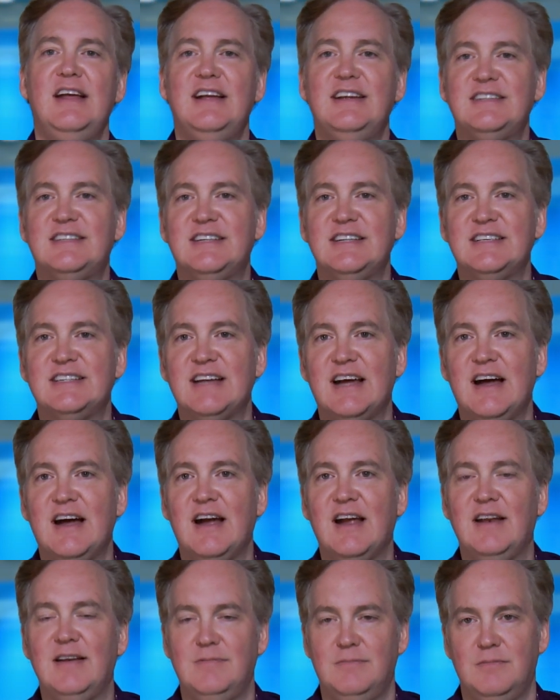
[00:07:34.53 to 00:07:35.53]
is
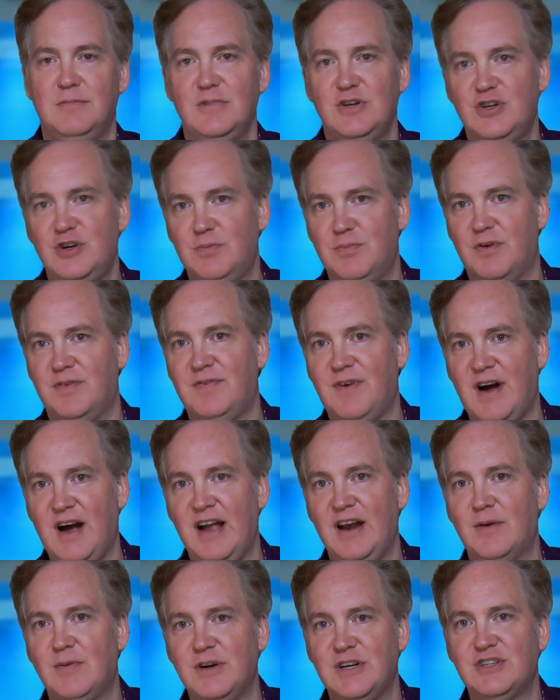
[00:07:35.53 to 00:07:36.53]
designed to
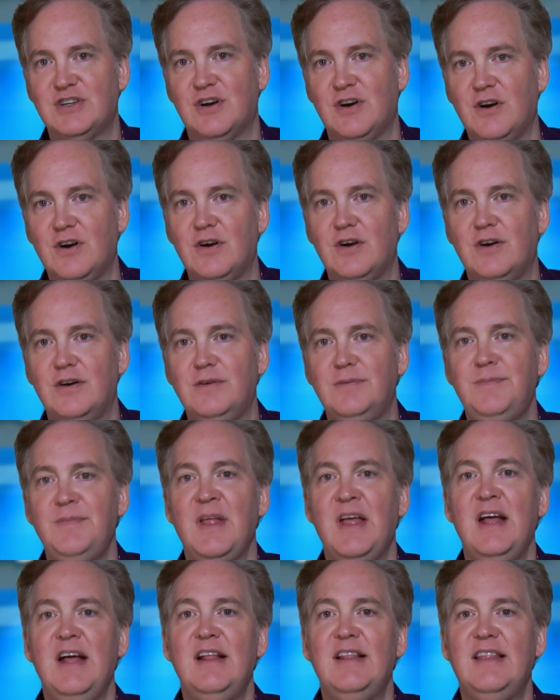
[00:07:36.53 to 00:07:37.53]
provide a return
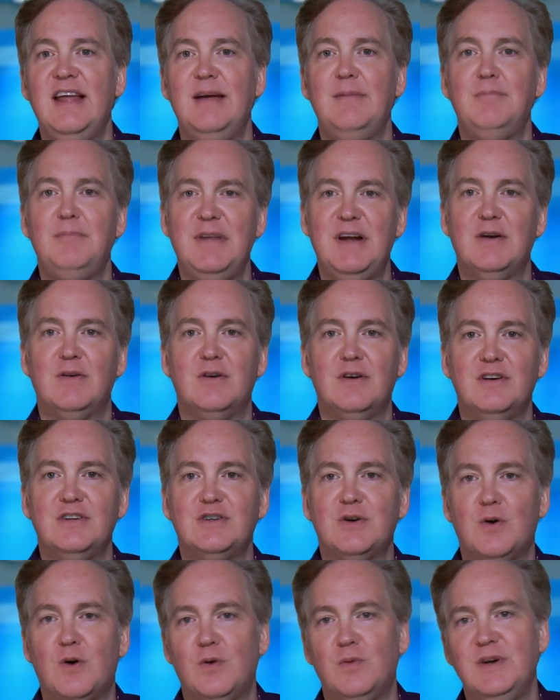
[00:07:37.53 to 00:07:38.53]
that
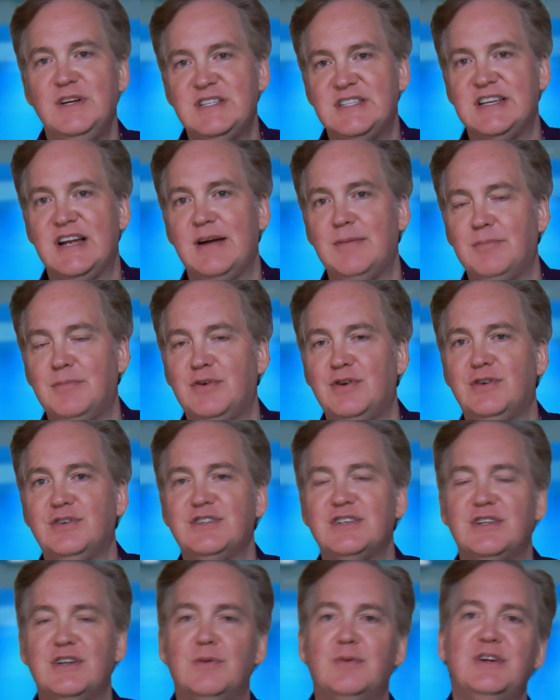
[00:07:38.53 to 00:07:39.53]
mirrors or
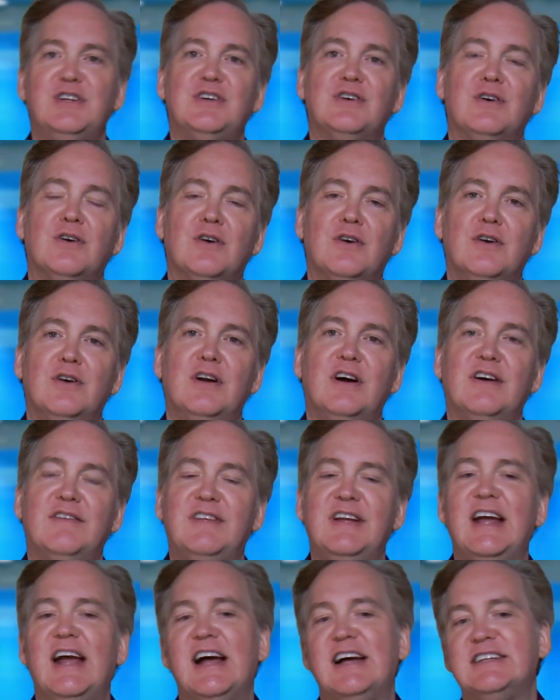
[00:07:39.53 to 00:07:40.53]
resembles the return of
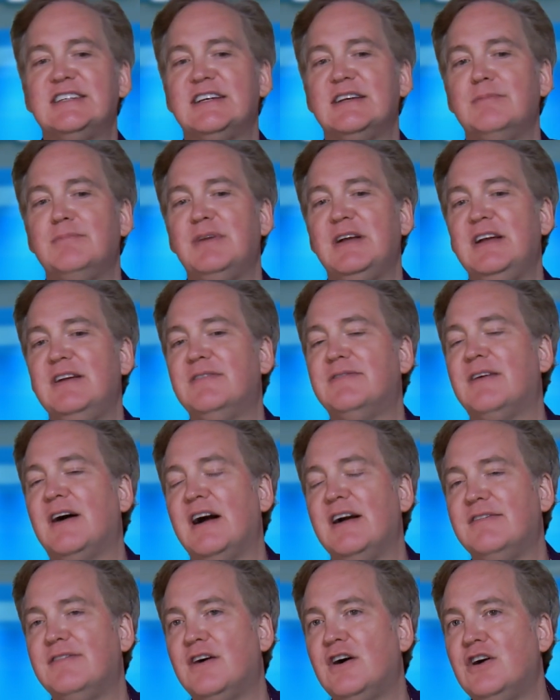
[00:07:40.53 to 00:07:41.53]
the S&P
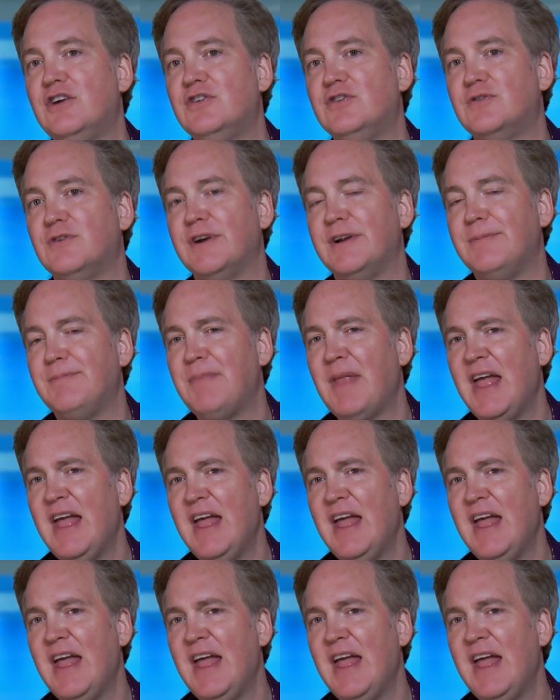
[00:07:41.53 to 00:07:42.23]
500.